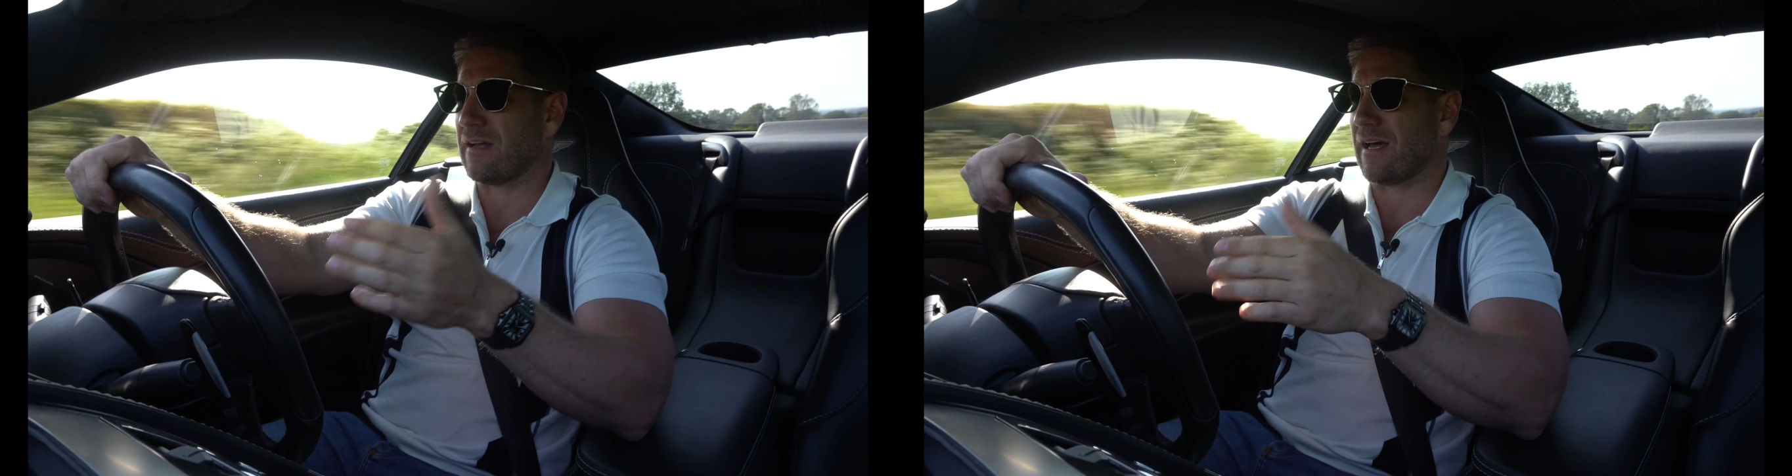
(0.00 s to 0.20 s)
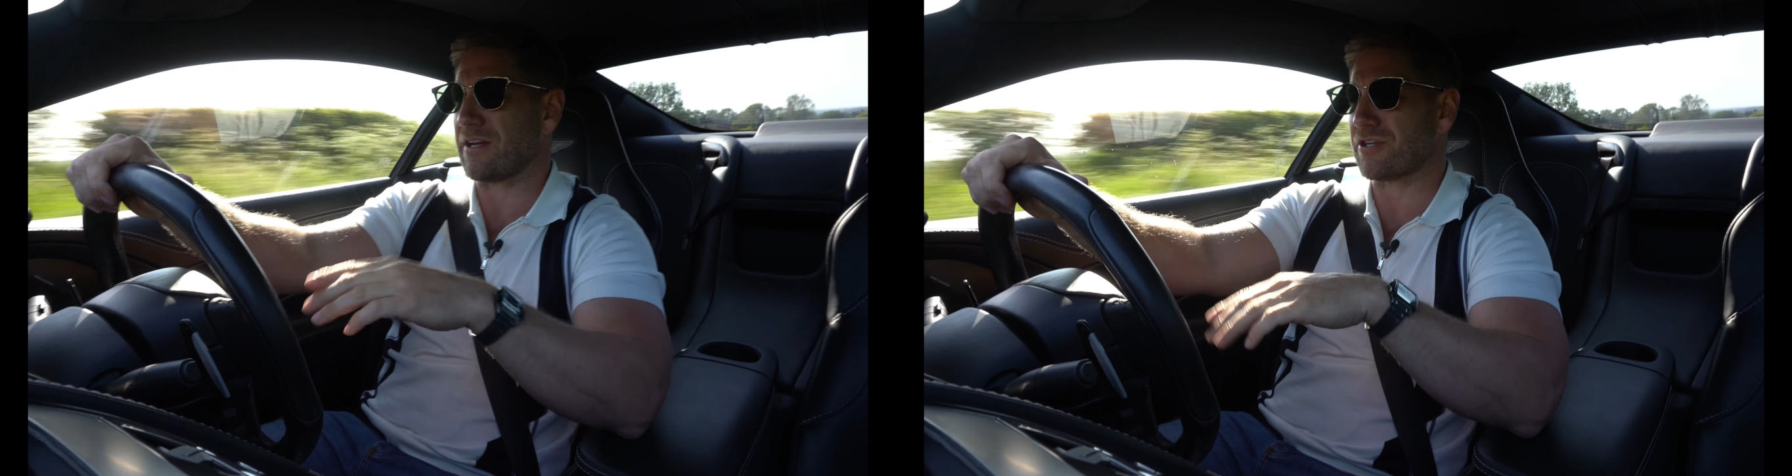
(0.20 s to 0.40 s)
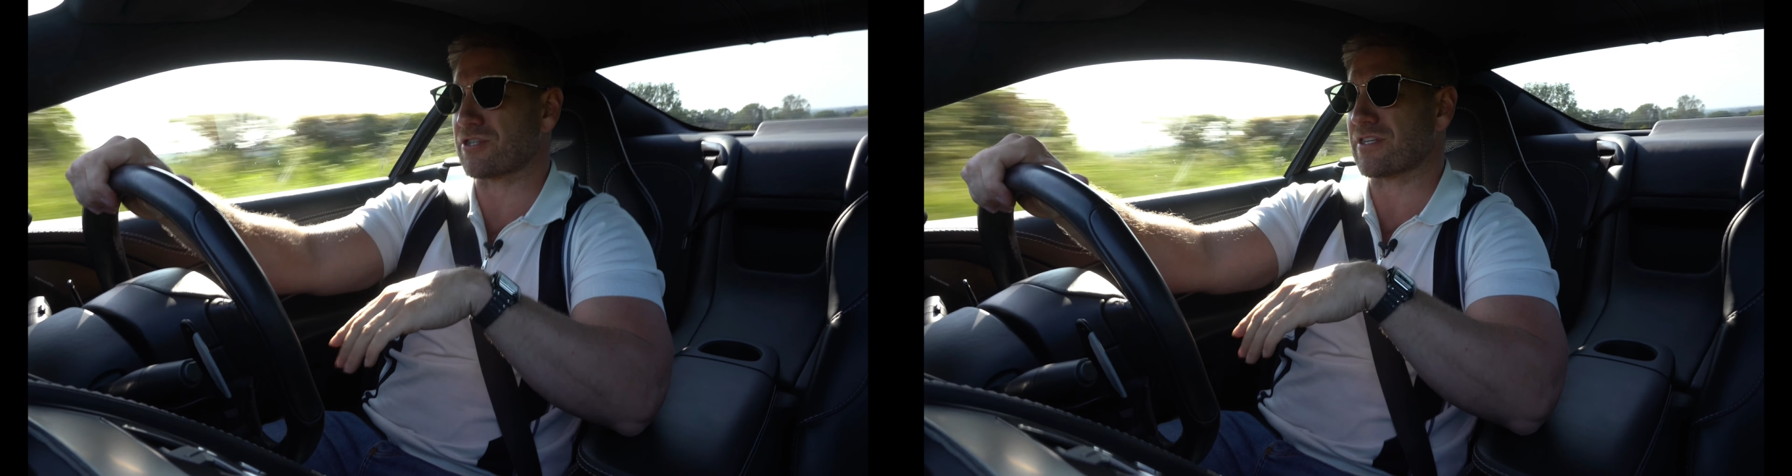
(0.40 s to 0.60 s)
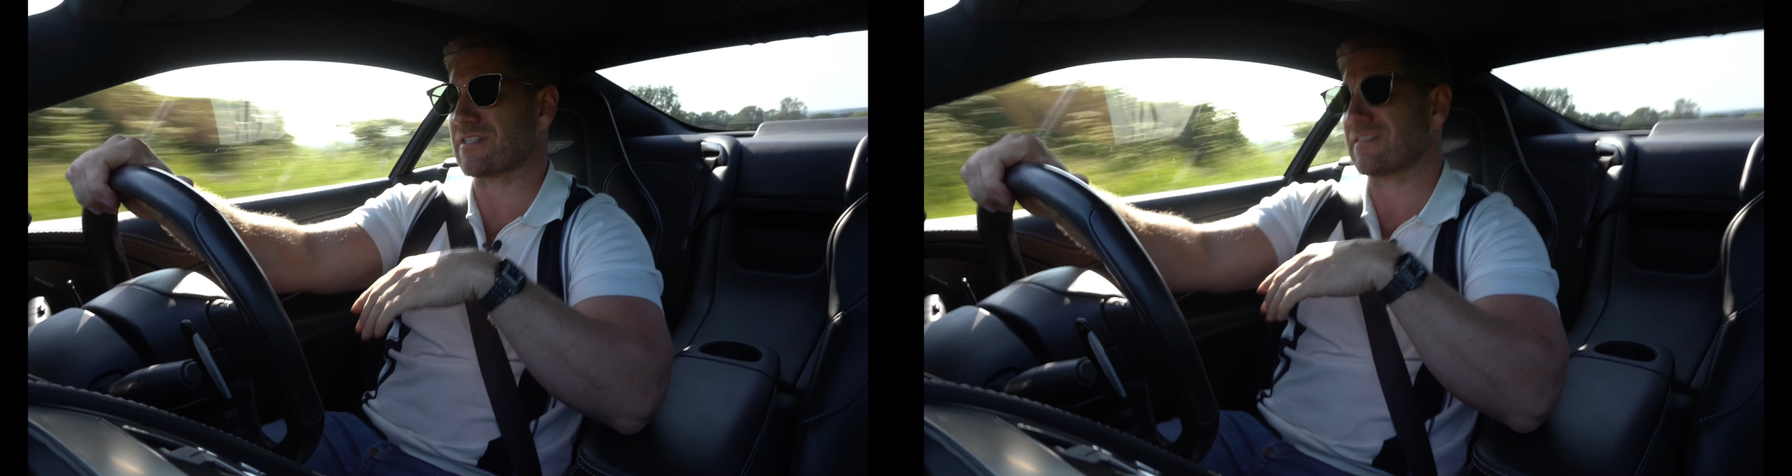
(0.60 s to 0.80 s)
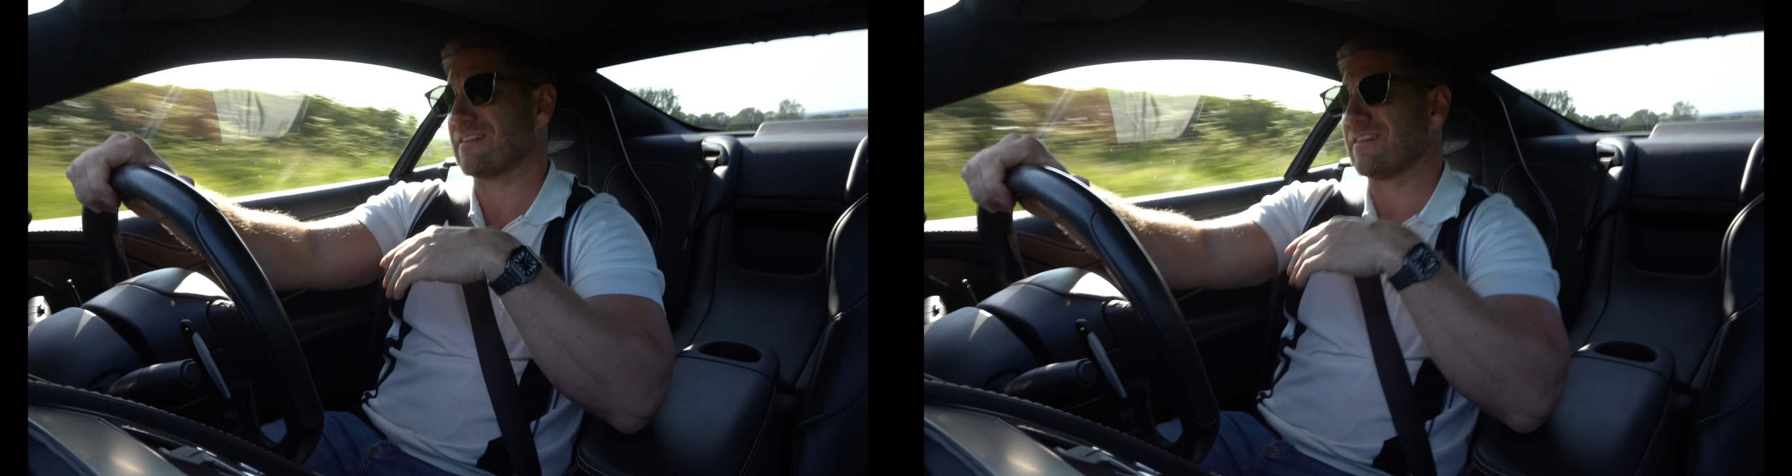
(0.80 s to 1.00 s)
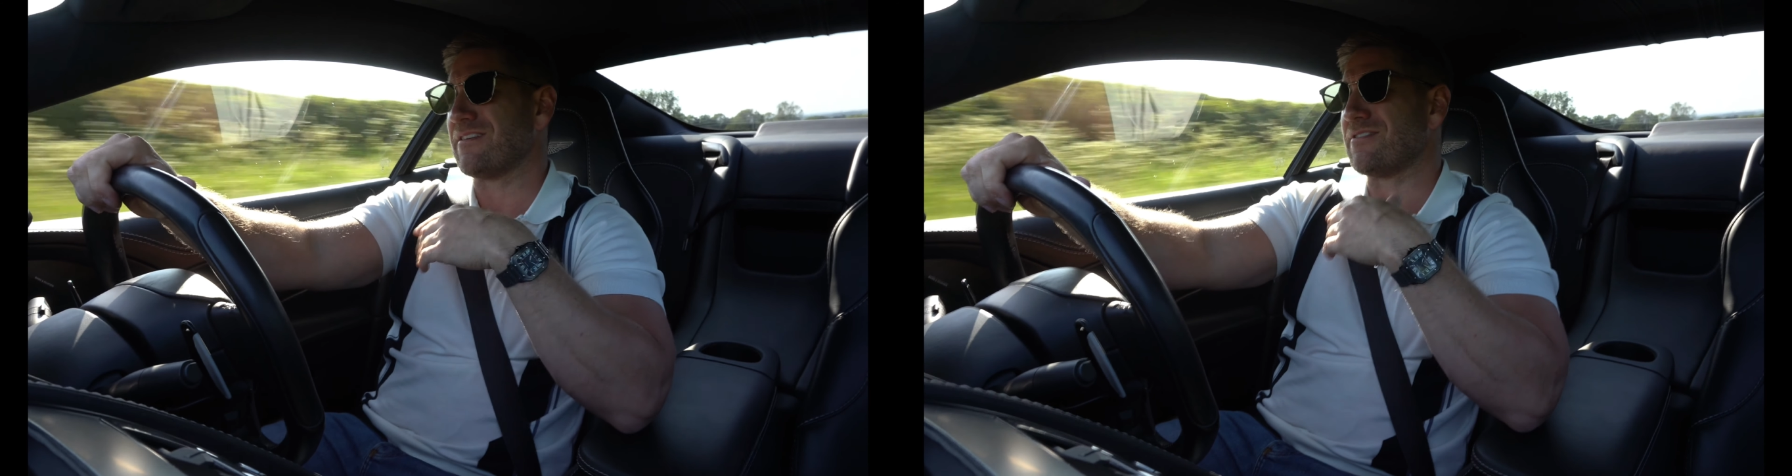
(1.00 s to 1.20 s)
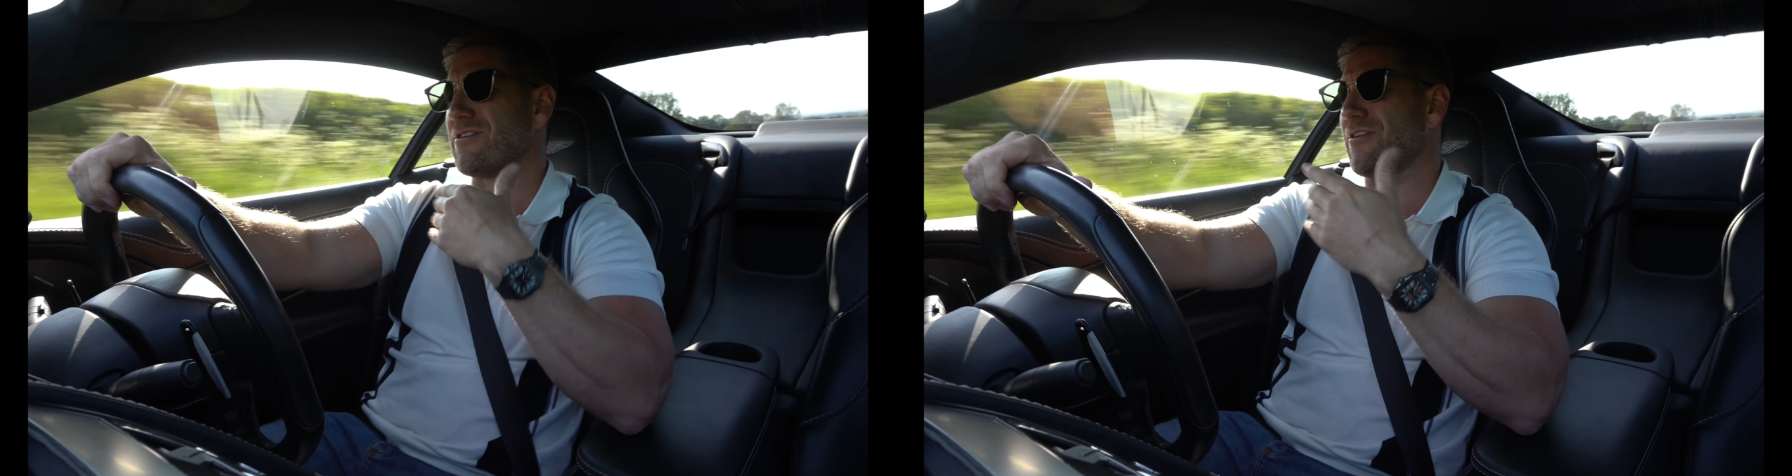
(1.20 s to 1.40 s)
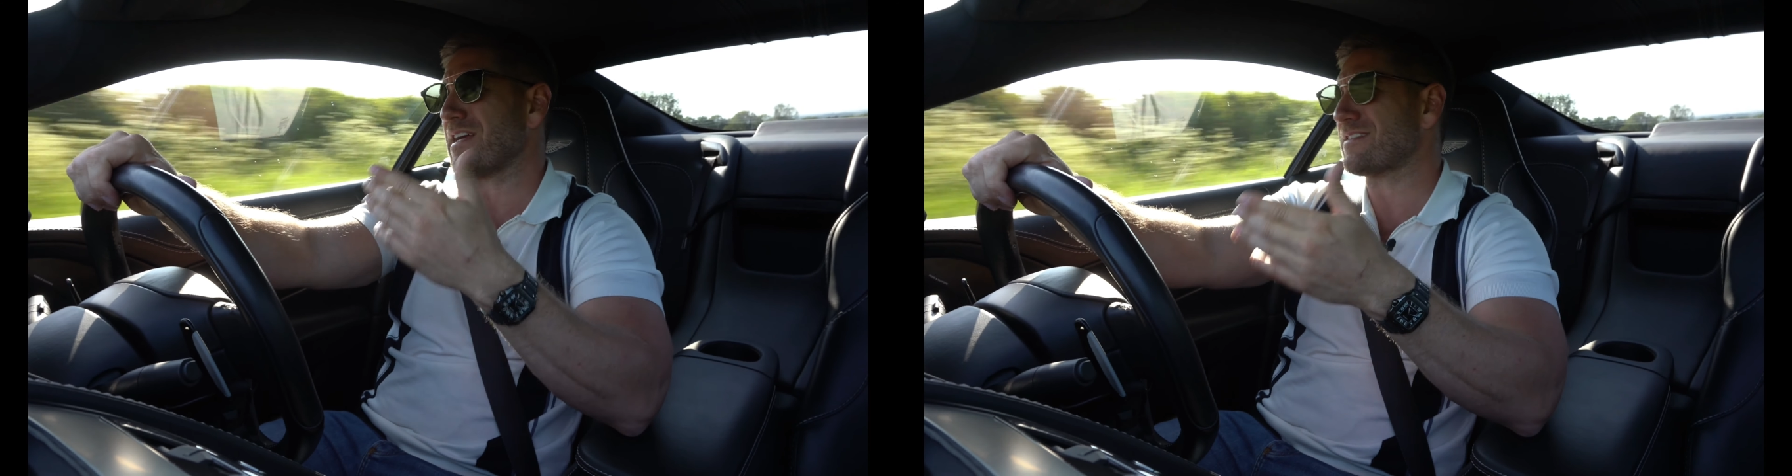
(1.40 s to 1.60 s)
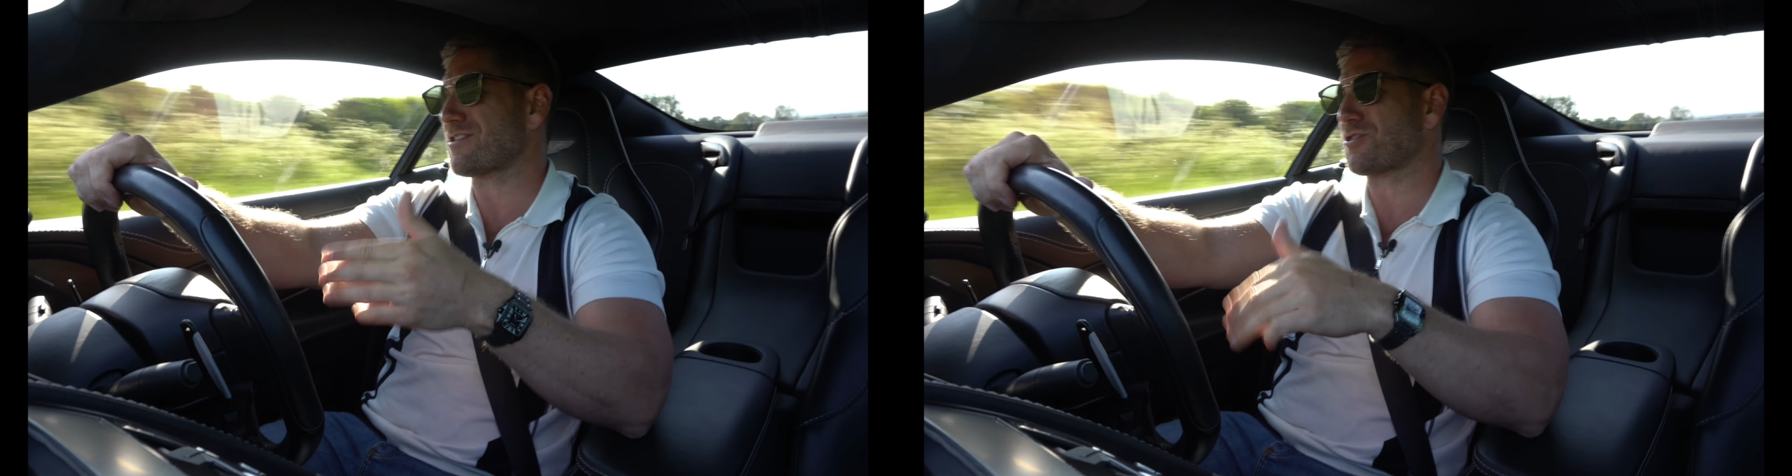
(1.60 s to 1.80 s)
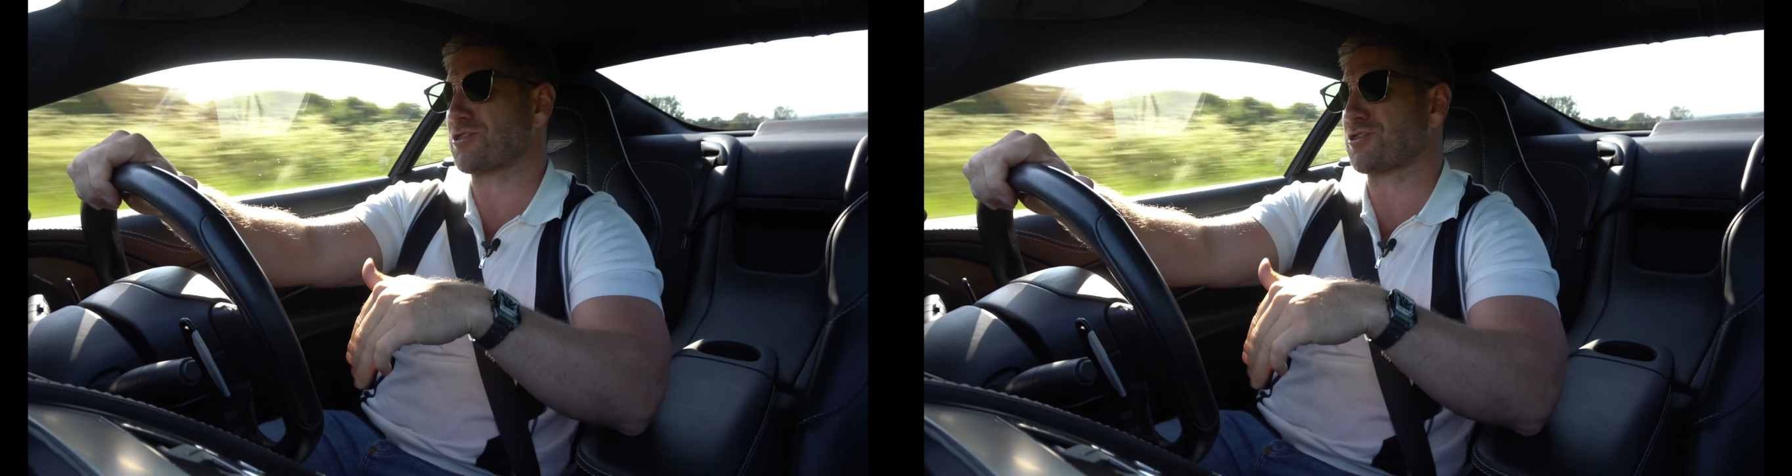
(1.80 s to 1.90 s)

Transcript: and it's just nice,